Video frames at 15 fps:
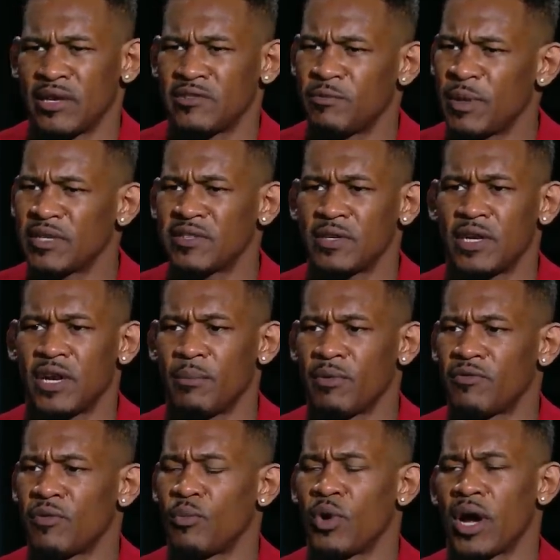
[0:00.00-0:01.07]
especially
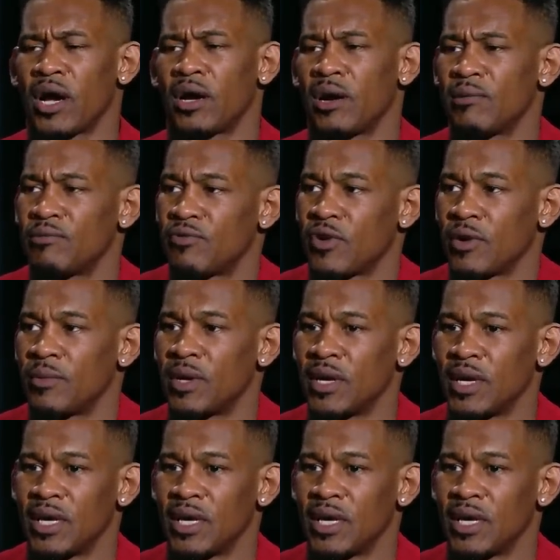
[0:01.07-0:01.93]
coming from where I come from,